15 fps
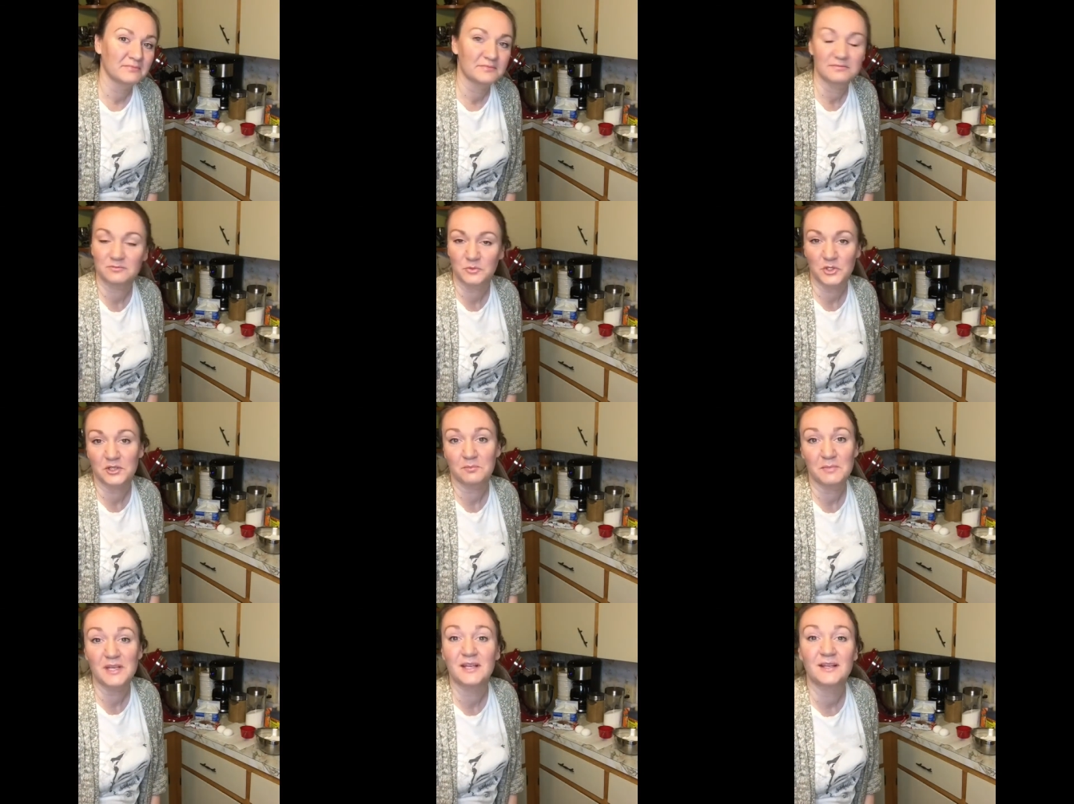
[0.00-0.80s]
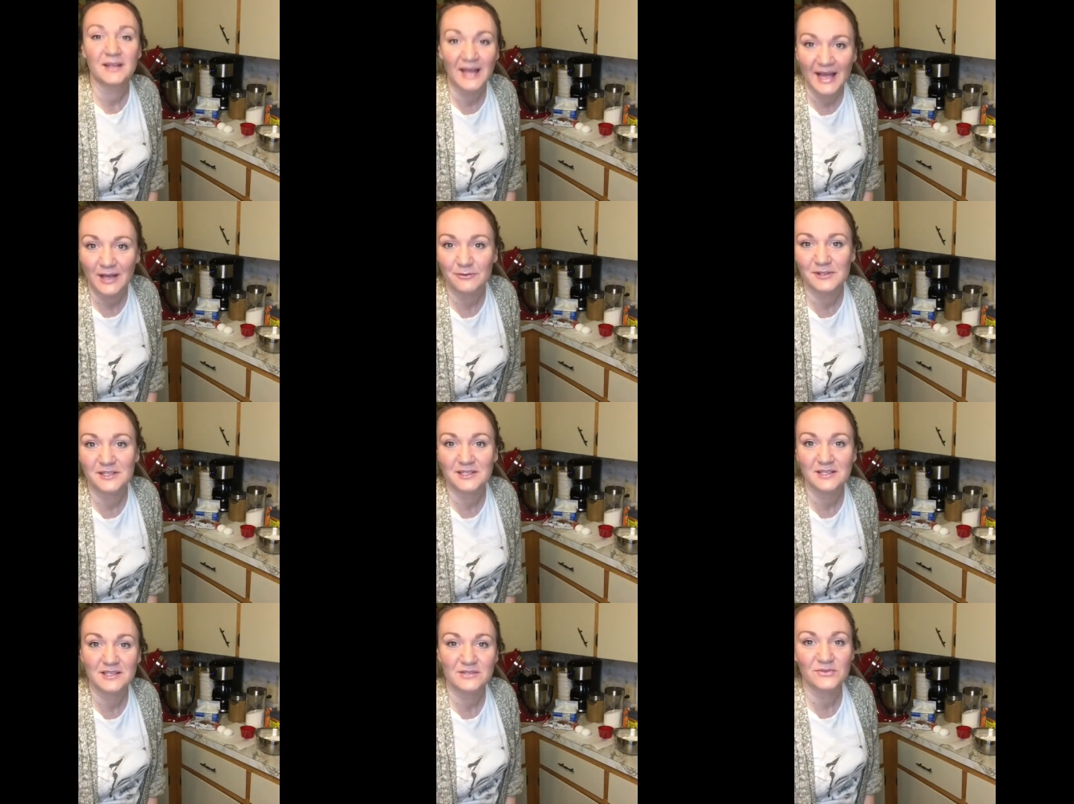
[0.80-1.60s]
We're a minute and a half
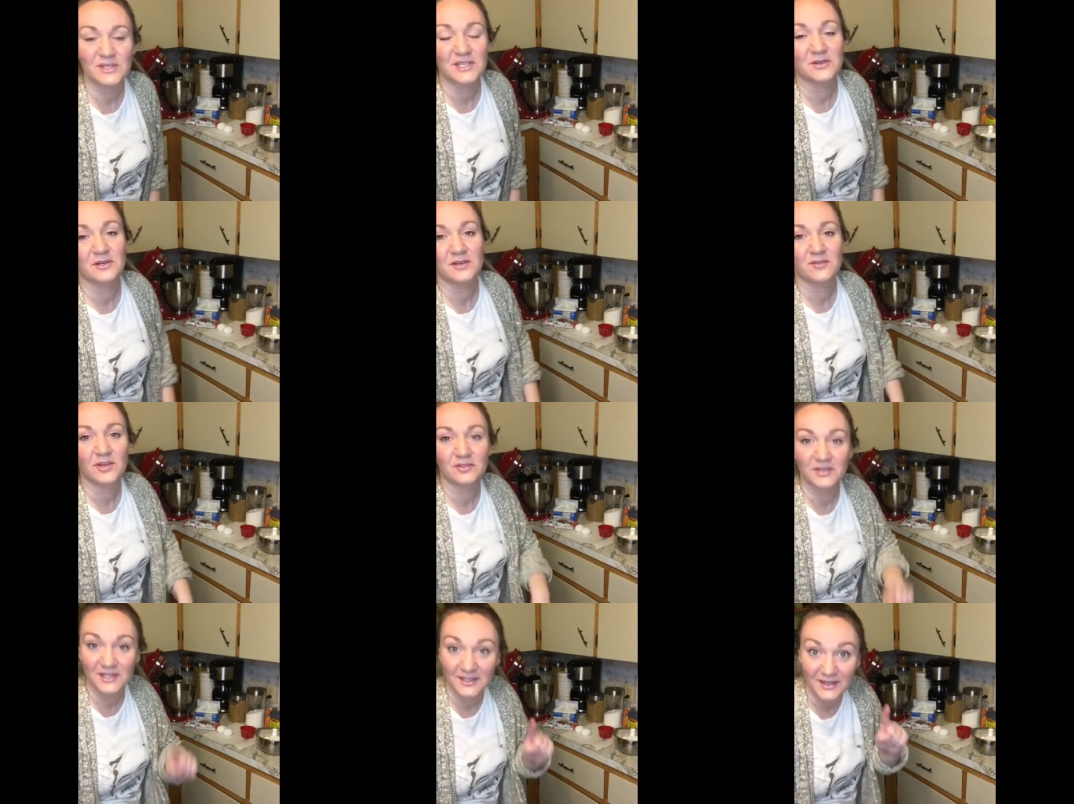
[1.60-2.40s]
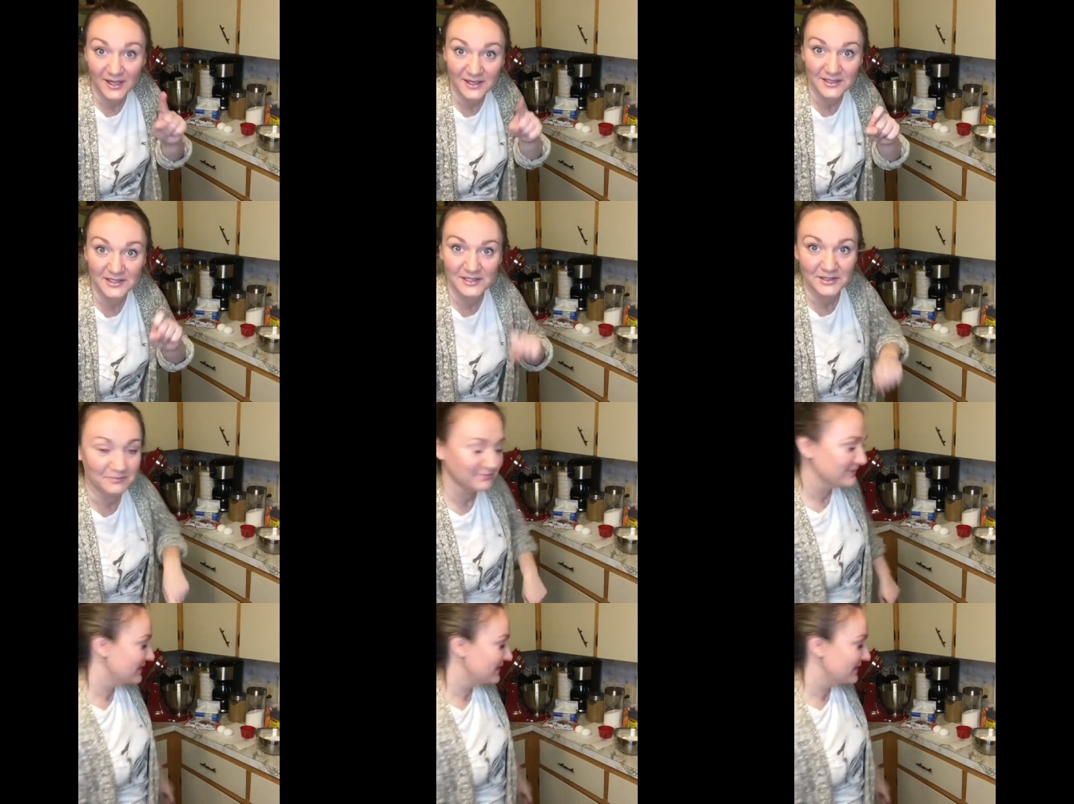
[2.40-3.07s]
into this video and I've already lied to you.